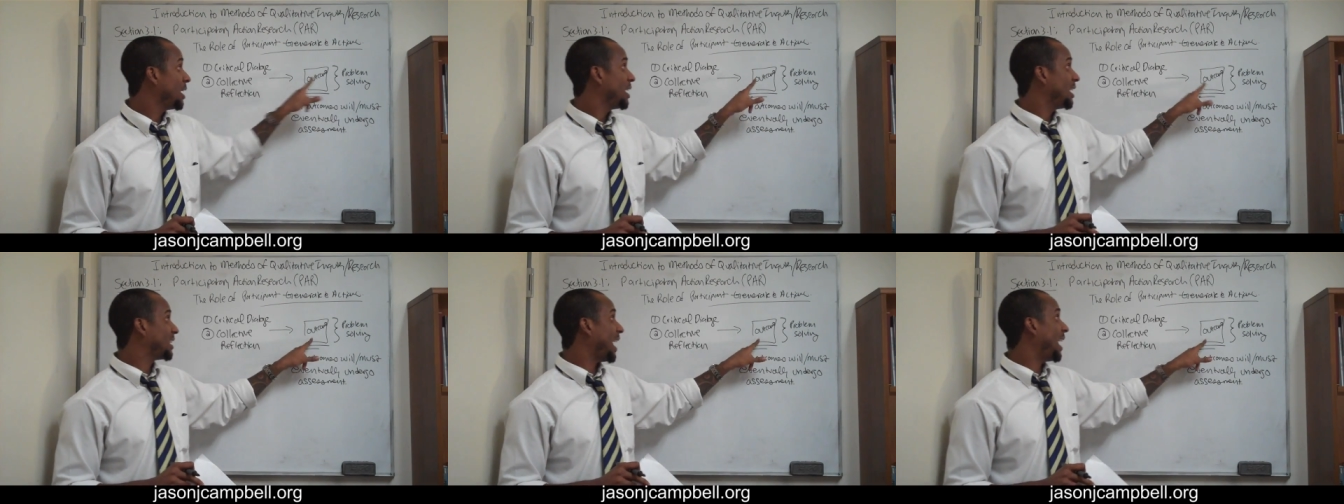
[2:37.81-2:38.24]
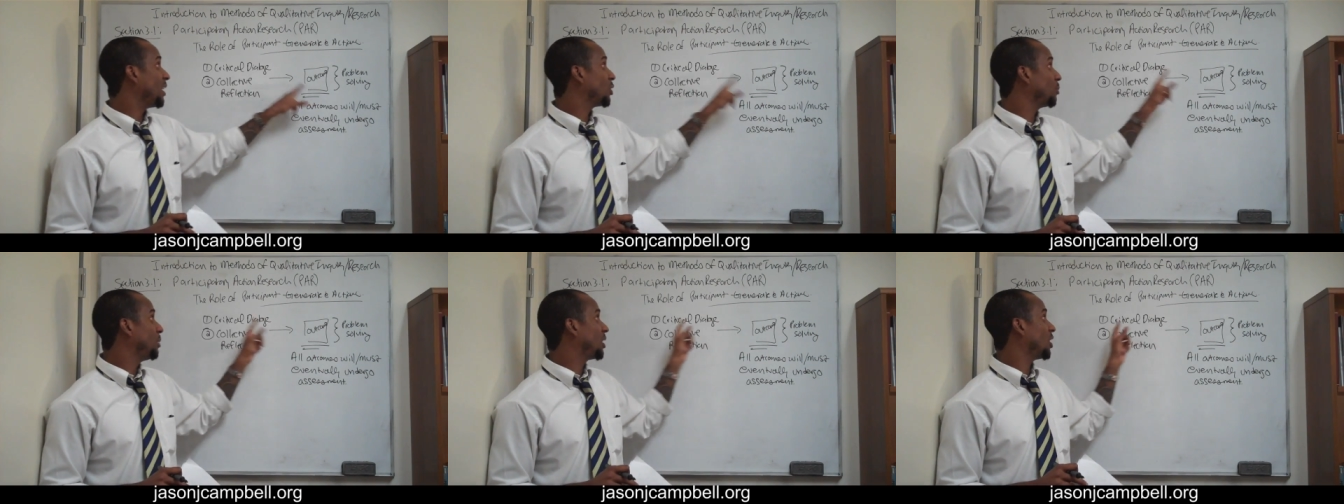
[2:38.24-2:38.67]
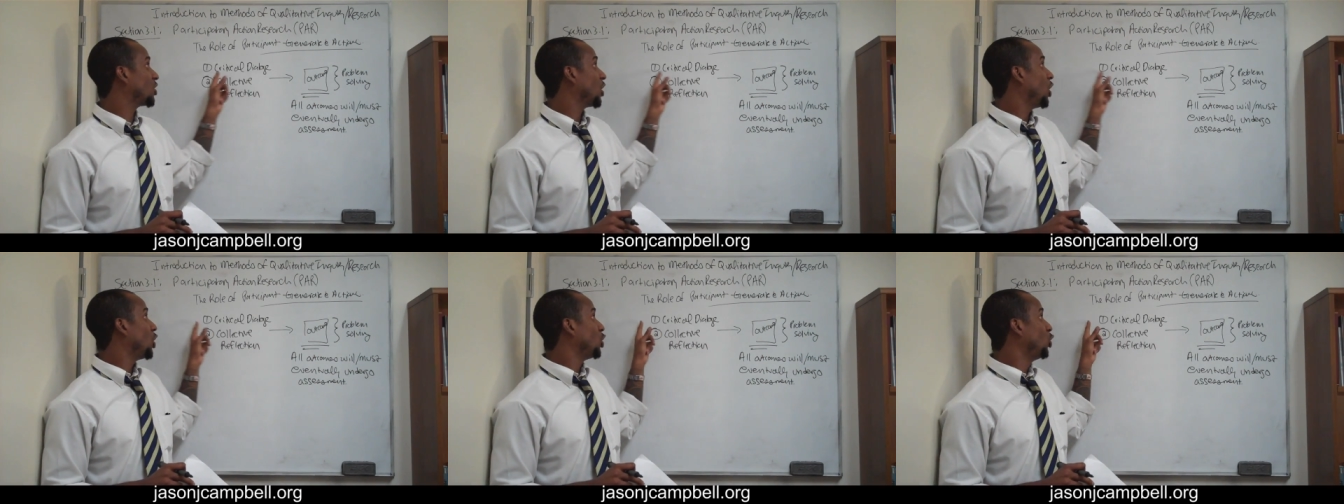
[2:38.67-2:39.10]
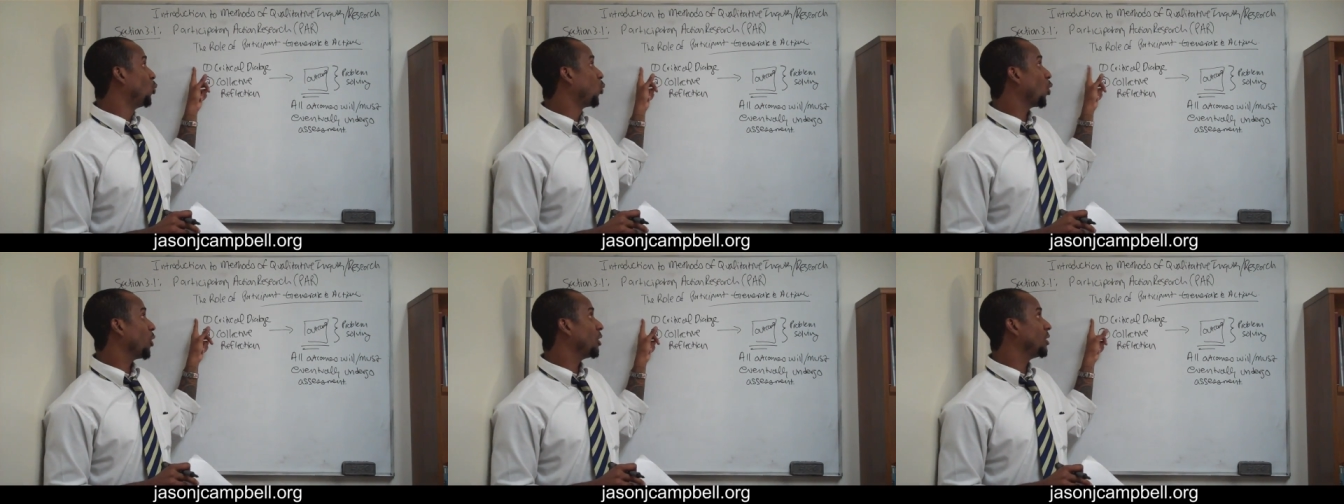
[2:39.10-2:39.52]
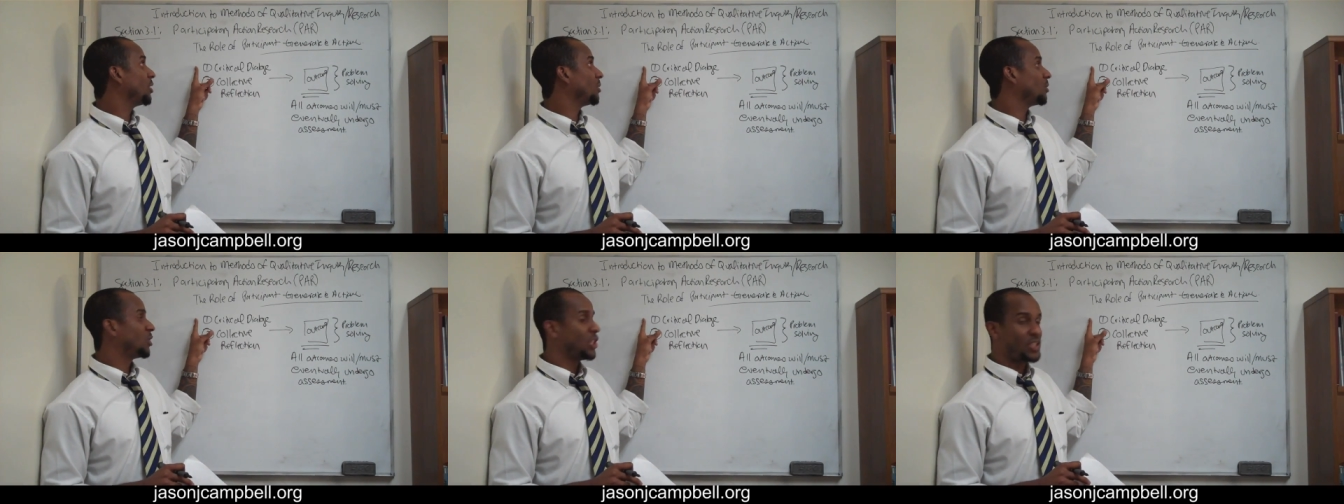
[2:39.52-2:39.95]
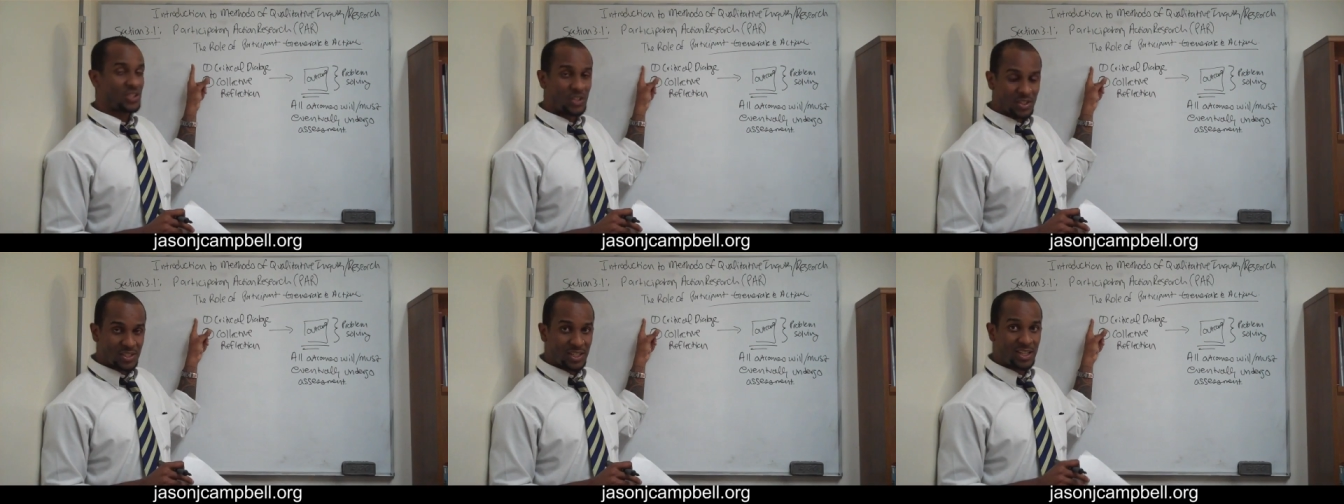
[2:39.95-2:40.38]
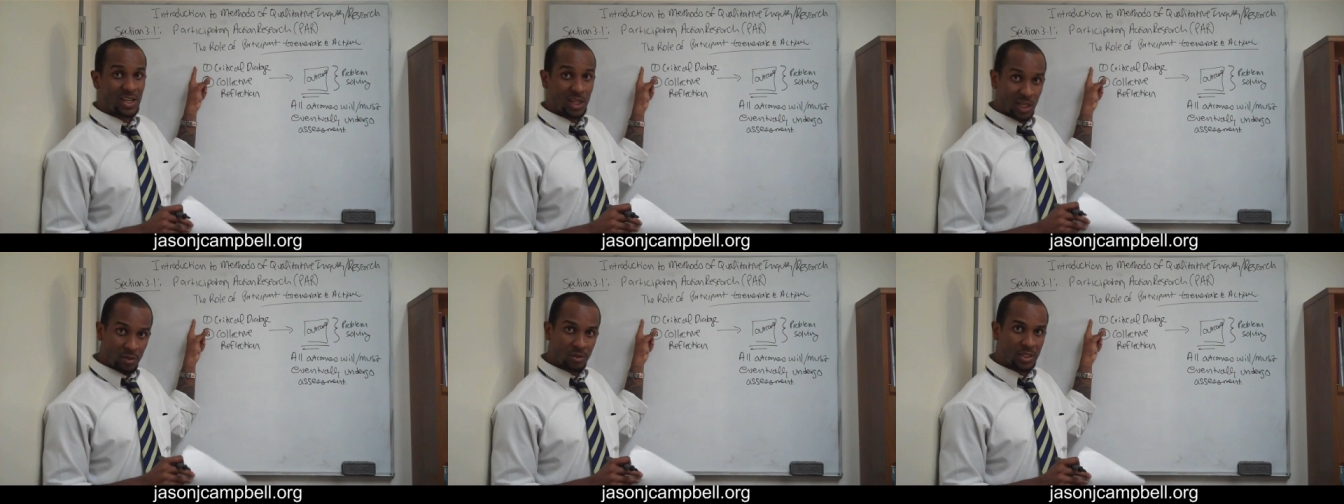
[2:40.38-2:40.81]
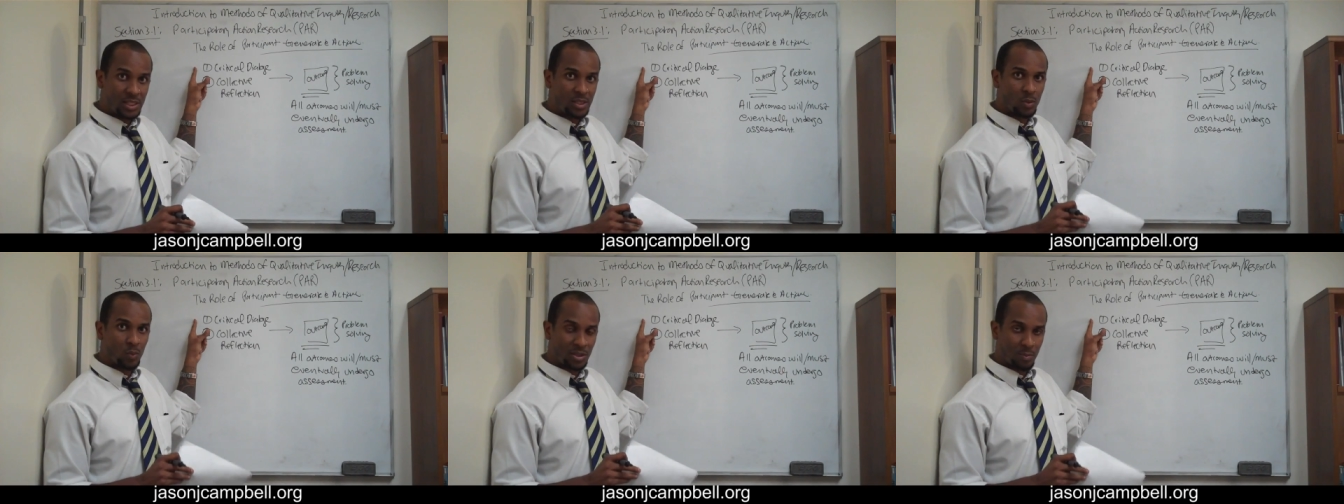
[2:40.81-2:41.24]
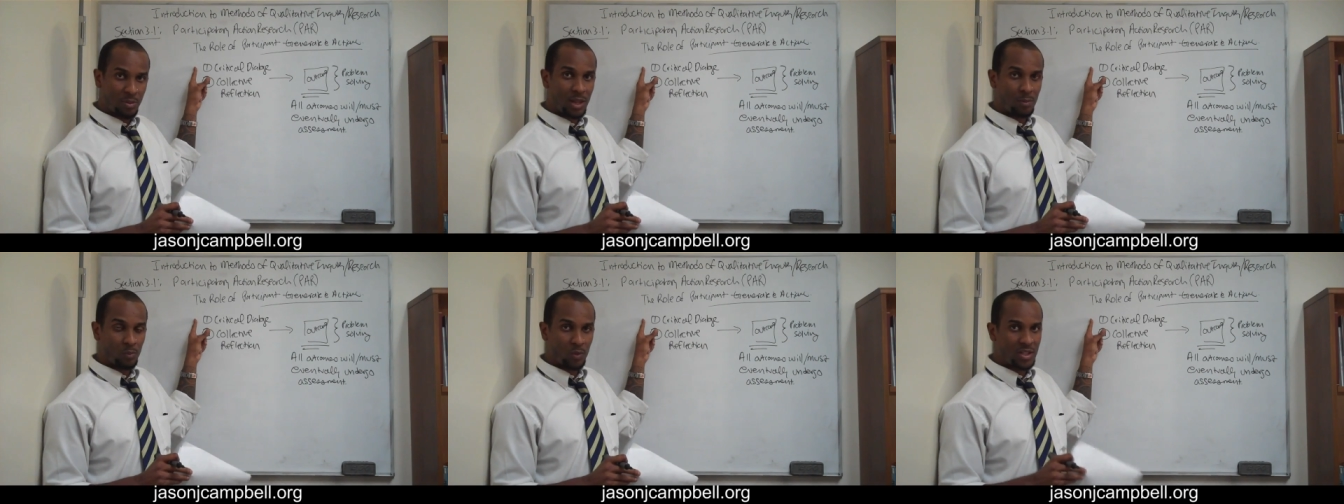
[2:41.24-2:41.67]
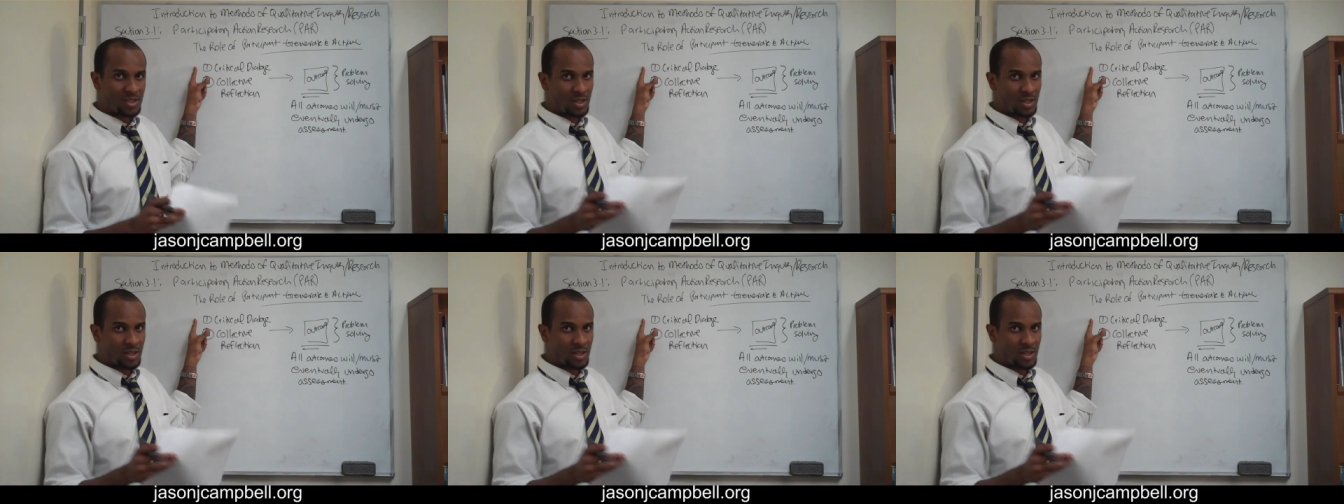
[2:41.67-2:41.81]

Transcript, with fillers: is either because you weren't discussing clearly what the problem was,